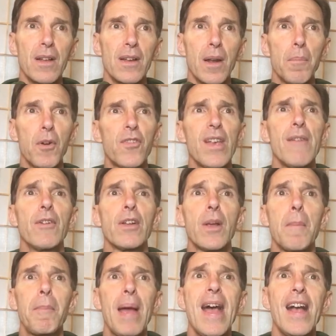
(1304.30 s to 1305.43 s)
Number 7,
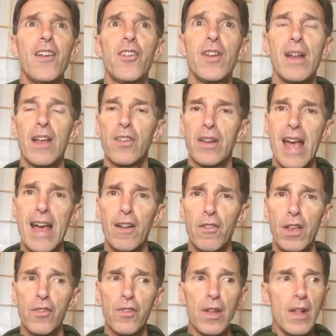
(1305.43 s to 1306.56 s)
compassion as a
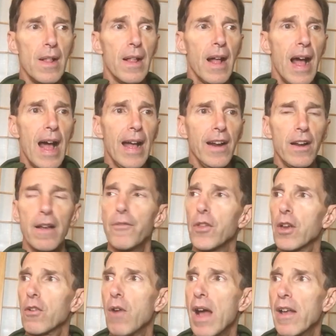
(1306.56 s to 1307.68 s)
catalyst. I love
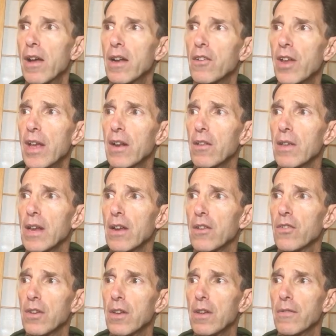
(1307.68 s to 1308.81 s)
the Cryon
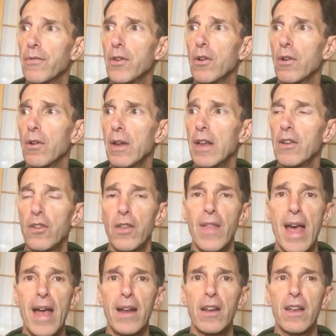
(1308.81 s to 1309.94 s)
channelings, if you're into
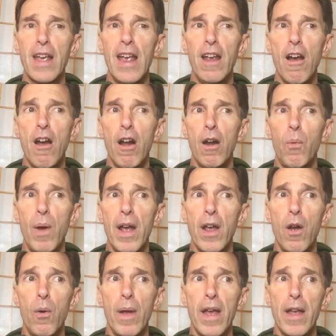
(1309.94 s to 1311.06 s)
that.
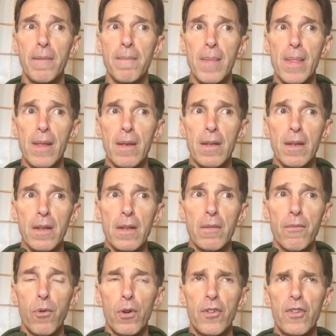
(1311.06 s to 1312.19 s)
Kryon.
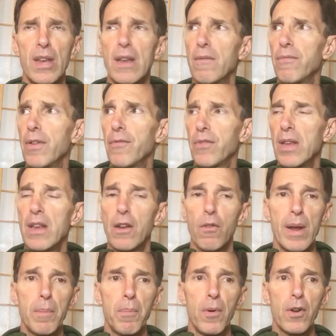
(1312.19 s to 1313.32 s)
14, 15
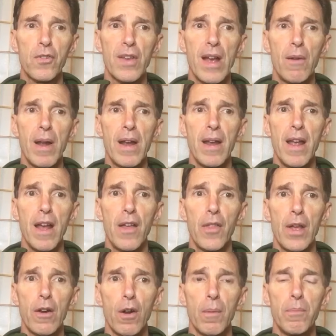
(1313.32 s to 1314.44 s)
great books out right now
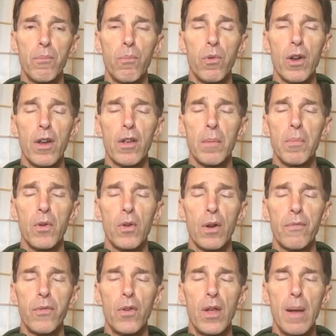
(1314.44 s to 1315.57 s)
that are really
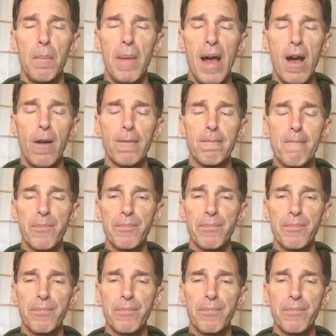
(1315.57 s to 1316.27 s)
beautiful about